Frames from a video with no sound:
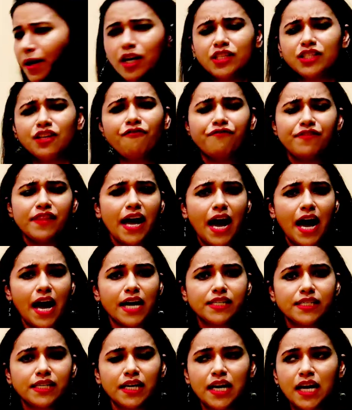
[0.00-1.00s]
because of
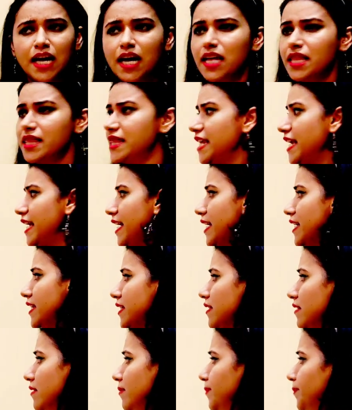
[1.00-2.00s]
that,
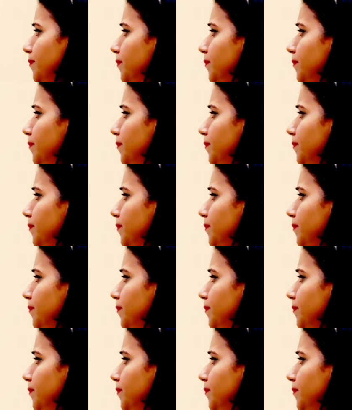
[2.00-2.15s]
these